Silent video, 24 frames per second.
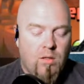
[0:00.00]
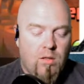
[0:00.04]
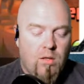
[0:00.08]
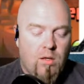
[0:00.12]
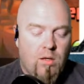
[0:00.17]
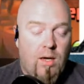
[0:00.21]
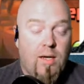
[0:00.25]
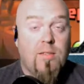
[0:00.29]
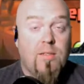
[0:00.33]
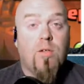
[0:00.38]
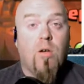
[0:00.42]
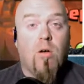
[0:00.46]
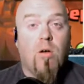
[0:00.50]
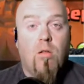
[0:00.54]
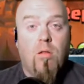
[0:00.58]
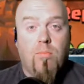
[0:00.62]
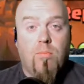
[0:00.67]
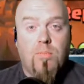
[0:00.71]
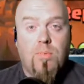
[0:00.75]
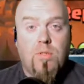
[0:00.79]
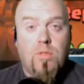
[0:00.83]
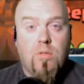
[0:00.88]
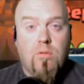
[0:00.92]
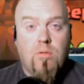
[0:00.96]
ice
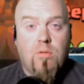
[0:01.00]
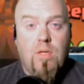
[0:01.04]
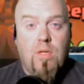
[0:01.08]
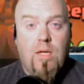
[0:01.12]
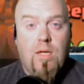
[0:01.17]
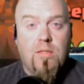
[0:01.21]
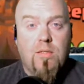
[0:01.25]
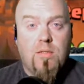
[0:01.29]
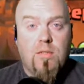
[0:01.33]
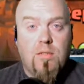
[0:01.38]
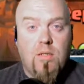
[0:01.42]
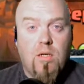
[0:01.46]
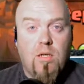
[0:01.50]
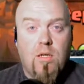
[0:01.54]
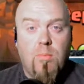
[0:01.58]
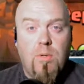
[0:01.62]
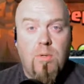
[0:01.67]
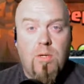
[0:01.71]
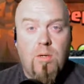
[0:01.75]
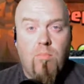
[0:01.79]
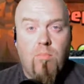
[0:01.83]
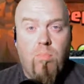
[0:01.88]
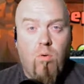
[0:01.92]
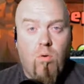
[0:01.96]
golems. That's going to
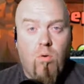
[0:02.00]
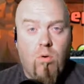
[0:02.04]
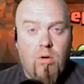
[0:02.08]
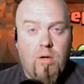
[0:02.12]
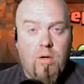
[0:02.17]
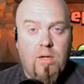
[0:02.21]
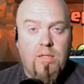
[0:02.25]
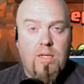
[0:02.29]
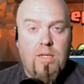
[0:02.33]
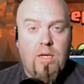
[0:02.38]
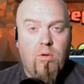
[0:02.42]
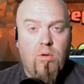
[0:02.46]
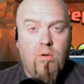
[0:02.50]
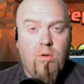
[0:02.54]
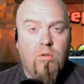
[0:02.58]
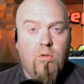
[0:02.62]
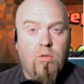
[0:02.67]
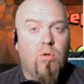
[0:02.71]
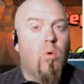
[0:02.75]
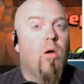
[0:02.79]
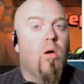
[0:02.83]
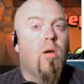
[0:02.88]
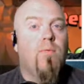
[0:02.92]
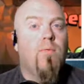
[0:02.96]
be important. At Town Hall
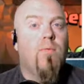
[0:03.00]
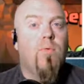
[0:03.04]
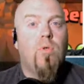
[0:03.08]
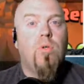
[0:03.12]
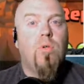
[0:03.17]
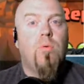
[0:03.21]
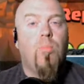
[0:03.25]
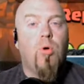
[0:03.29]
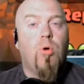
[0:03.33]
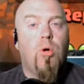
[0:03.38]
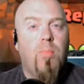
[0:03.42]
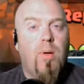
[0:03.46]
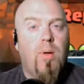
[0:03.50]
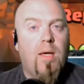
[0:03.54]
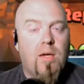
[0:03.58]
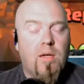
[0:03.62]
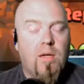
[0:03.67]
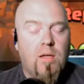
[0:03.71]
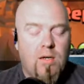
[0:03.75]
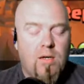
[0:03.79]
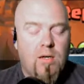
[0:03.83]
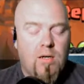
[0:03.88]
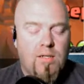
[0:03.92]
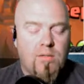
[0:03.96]
12, you can put a peck
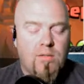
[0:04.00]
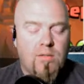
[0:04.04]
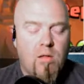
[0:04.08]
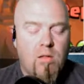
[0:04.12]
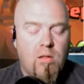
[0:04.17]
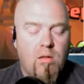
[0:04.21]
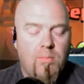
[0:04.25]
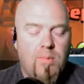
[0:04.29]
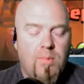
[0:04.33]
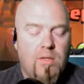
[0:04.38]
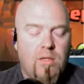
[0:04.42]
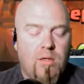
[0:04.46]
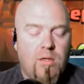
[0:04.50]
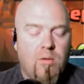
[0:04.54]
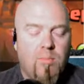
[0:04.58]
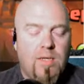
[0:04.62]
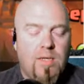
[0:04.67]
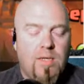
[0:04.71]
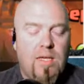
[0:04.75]
and an ice golem in there, but